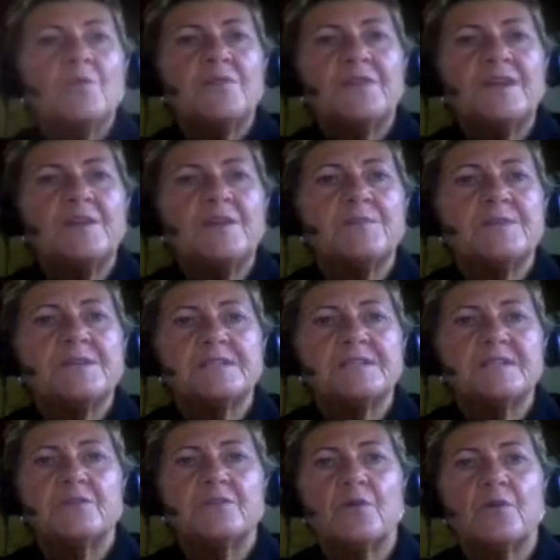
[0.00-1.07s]
we think of B
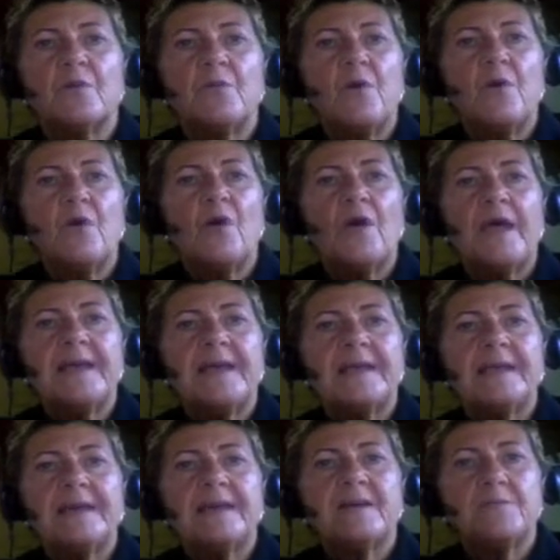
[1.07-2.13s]
syndrome or any
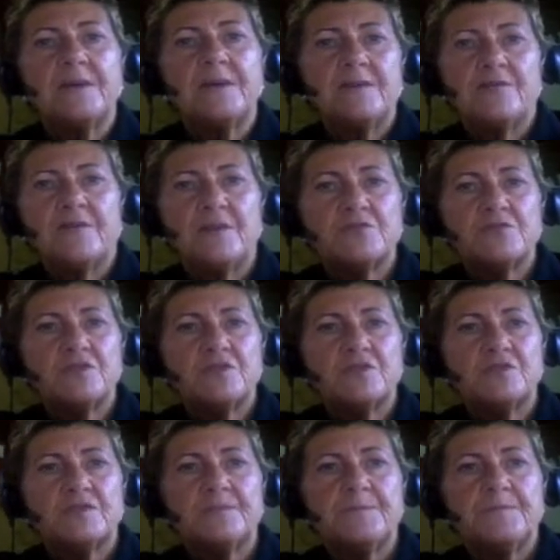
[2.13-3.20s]
kind of painful
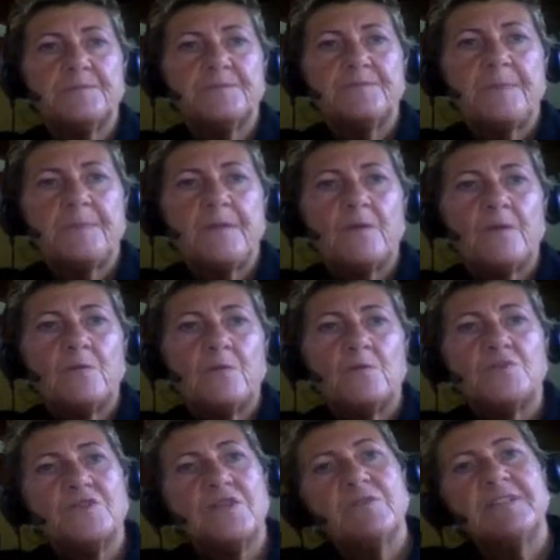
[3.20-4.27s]
obstruction, we
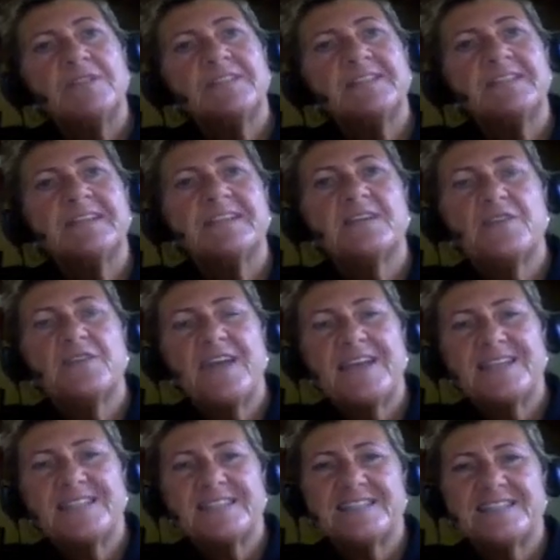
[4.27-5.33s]
generally think of
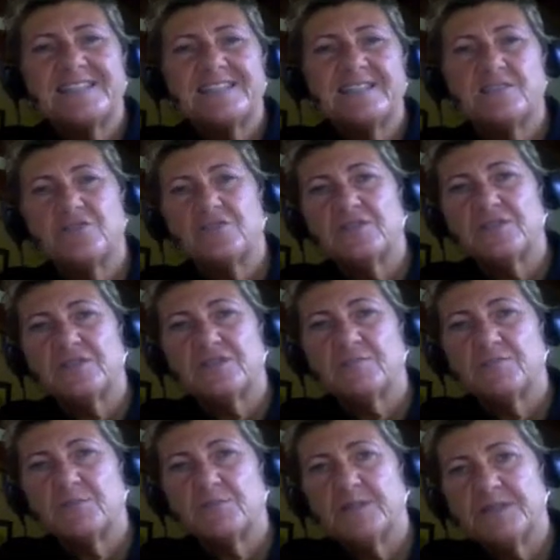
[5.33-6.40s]
excess conditions,
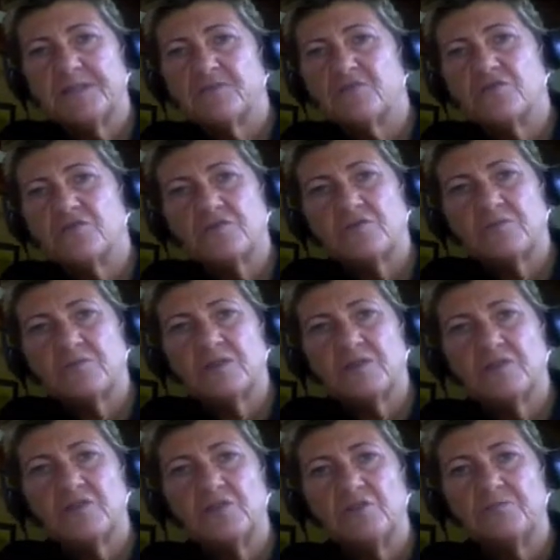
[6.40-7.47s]
but B syndrome
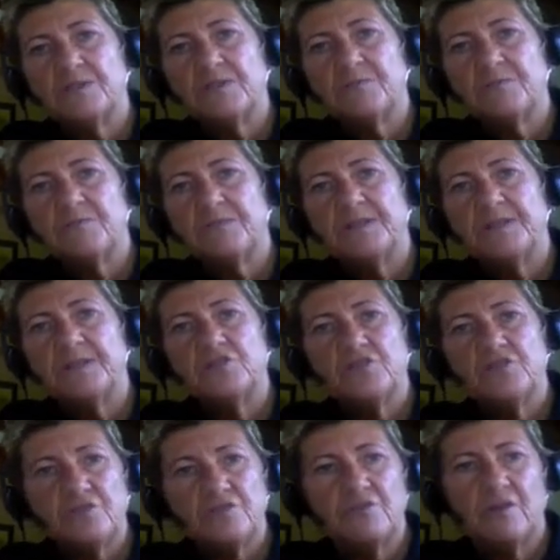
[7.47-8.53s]
can be
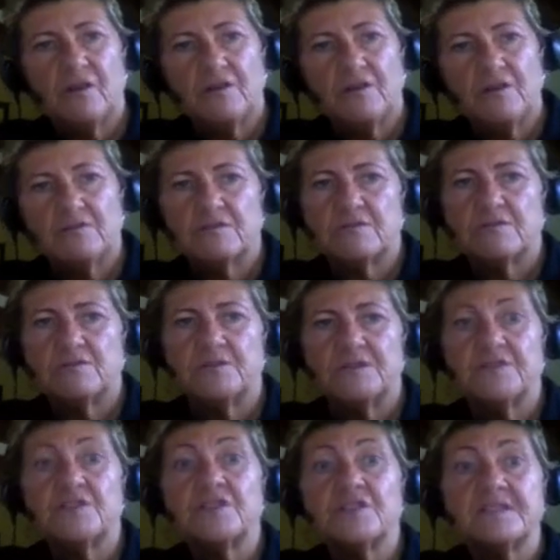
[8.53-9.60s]
due also to a
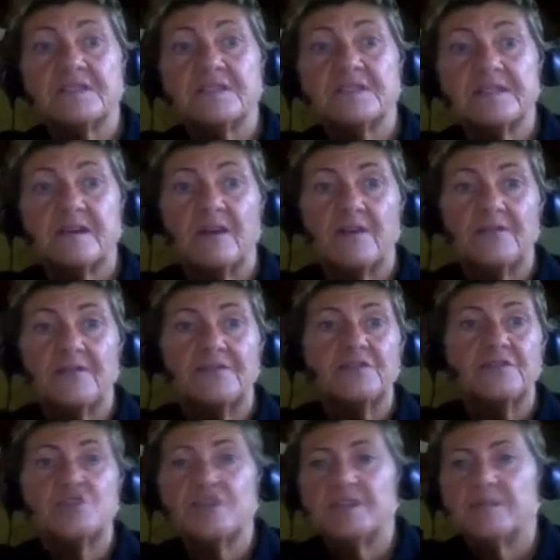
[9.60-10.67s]
deficiency of the
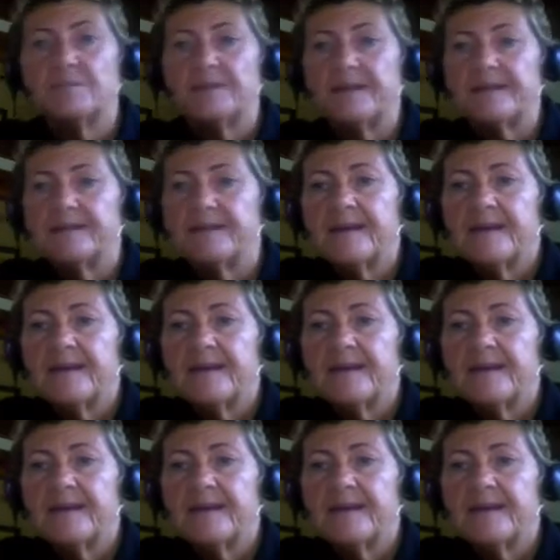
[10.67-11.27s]
Qi blood